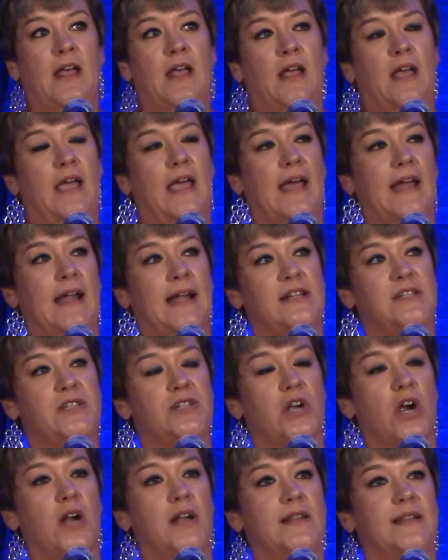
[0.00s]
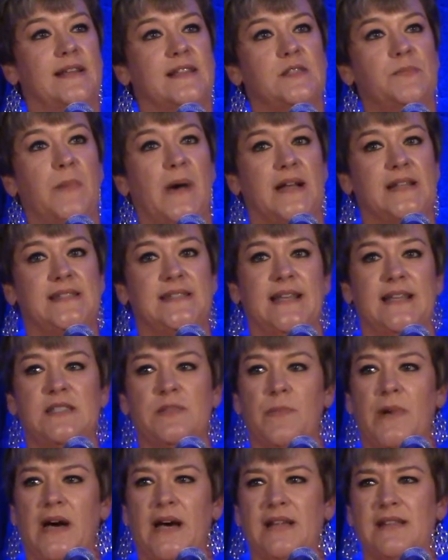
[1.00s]
And I started this about 6
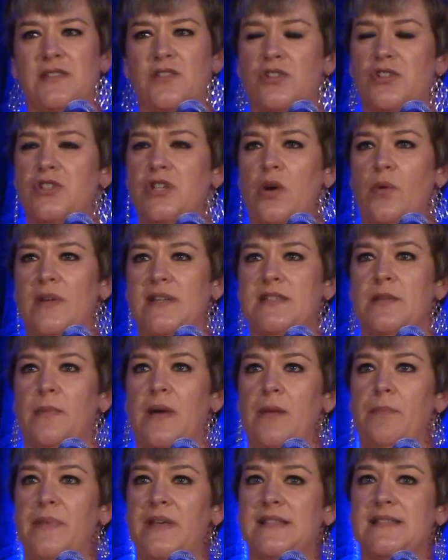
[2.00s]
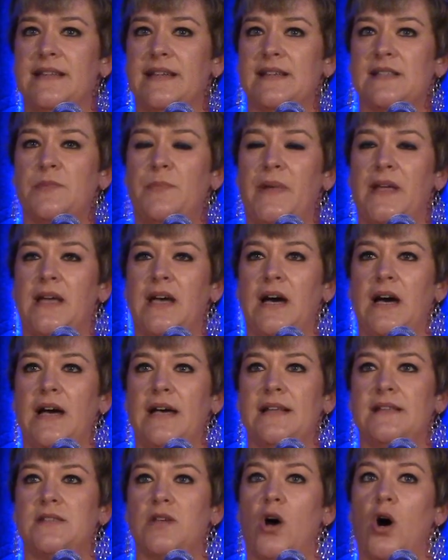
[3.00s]
months or so into my business
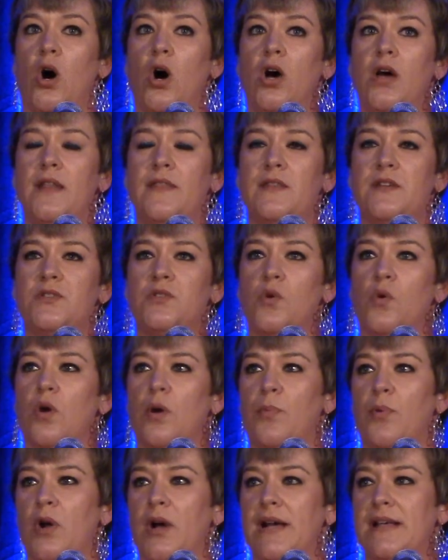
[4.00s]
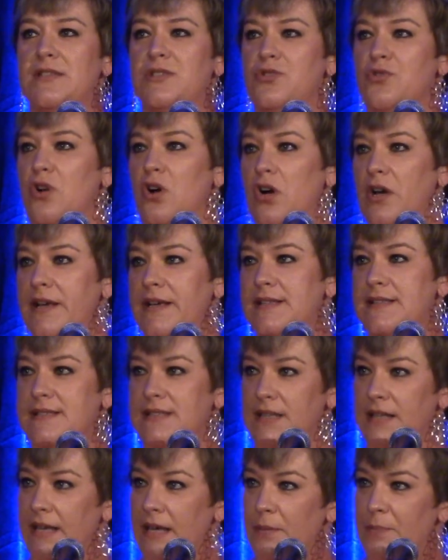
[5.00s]
because on the door prize drawing
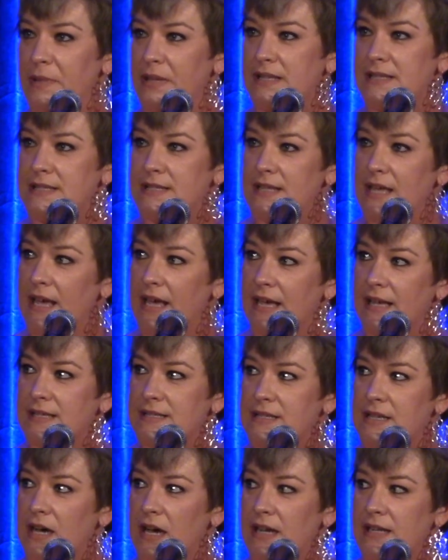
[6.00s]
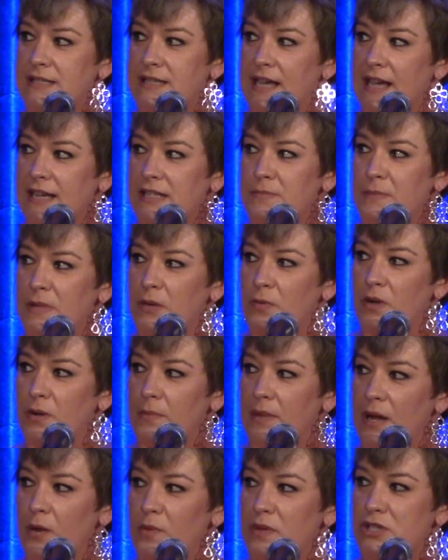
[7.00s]
slip, it says, contact me when
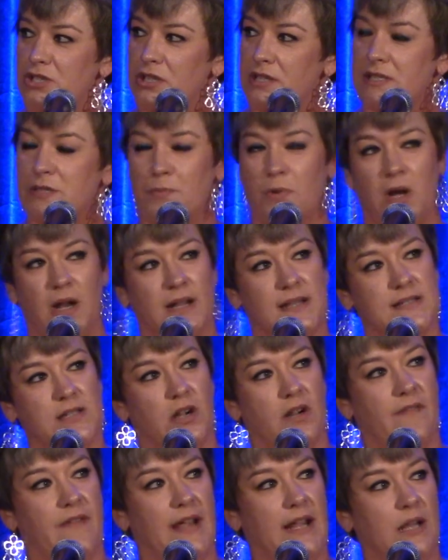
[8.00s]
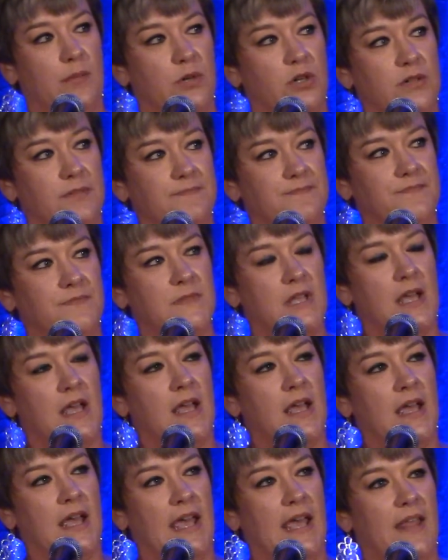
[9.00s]
my wish list products are available.
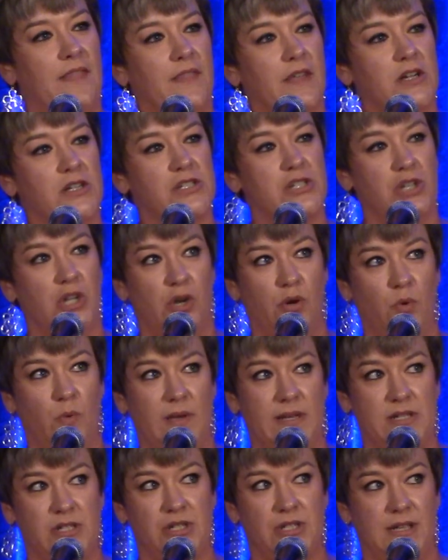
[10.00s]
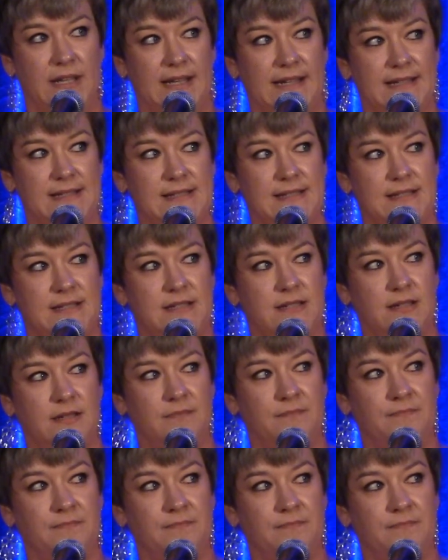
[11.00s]
And there's no wish list.